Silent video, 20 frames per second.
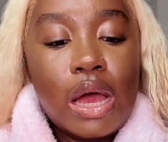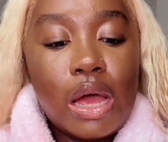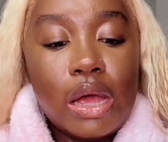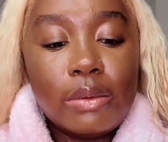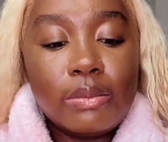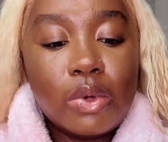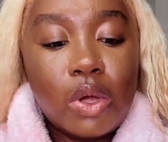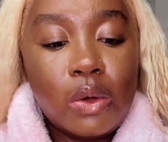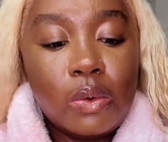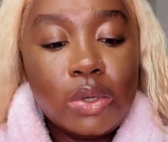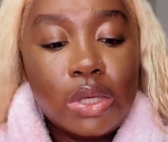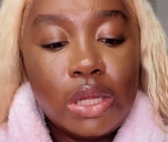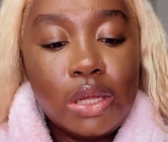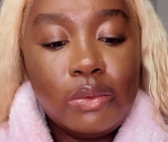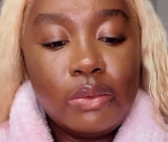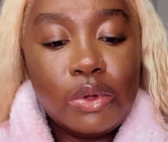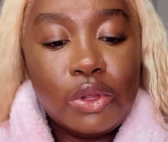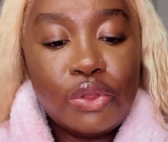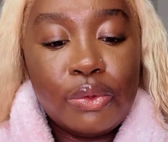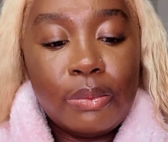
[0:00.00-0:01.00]
I'm going
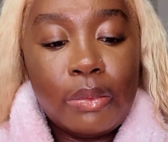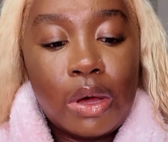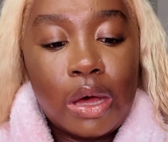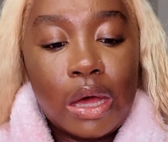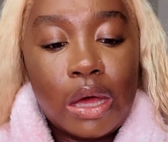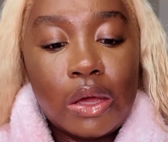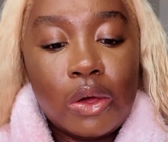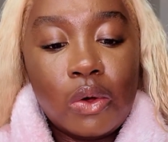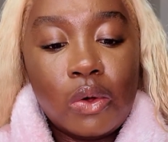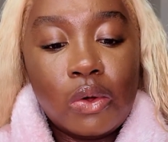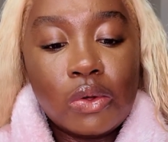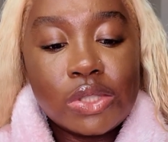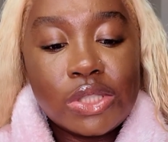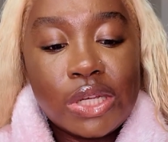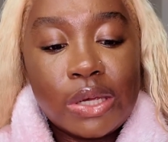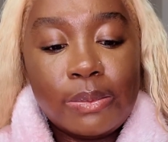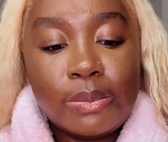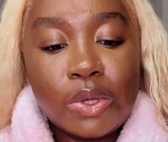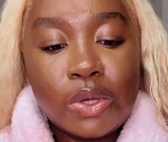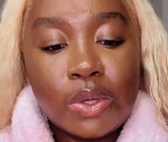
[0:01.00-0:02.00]
in with my
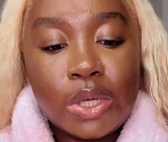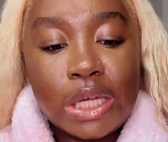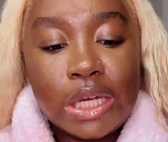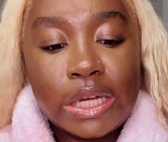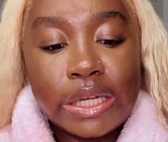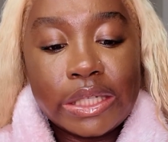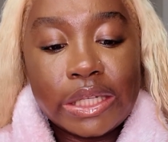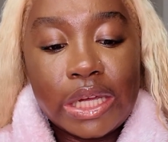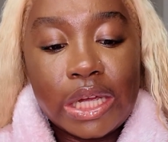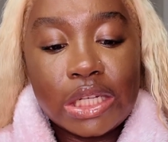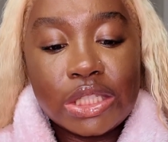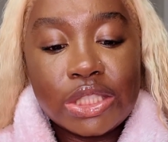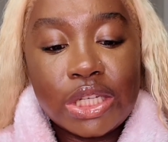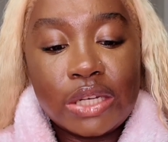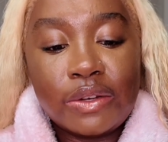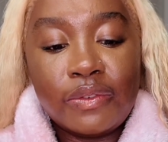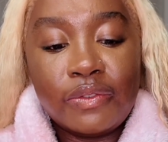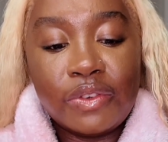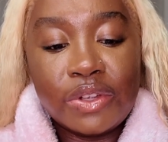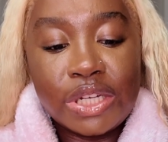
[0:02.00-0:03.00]
Ulta Beauty
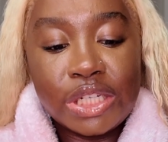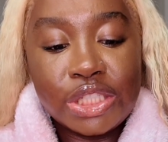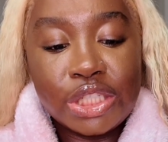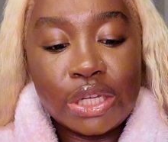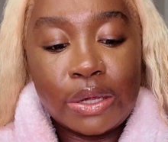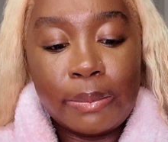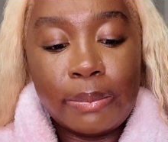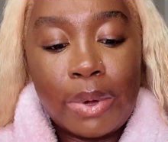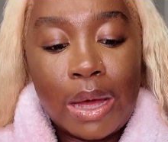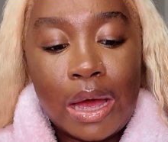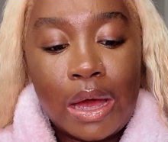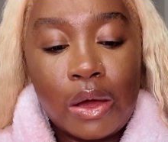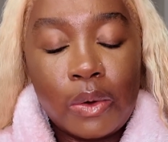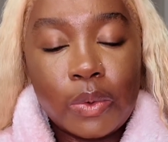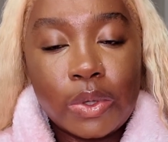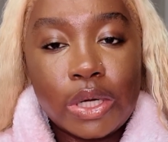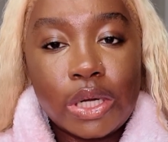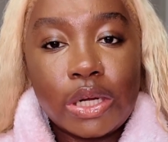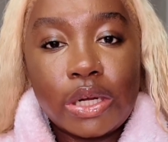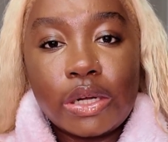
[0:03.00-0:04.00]
Collection finishing
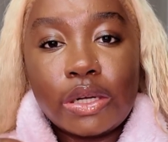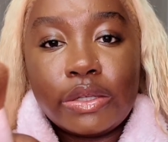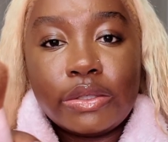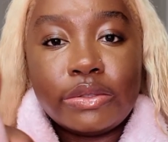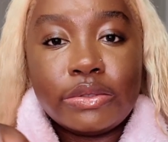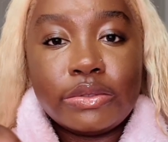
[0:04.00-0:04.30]
powder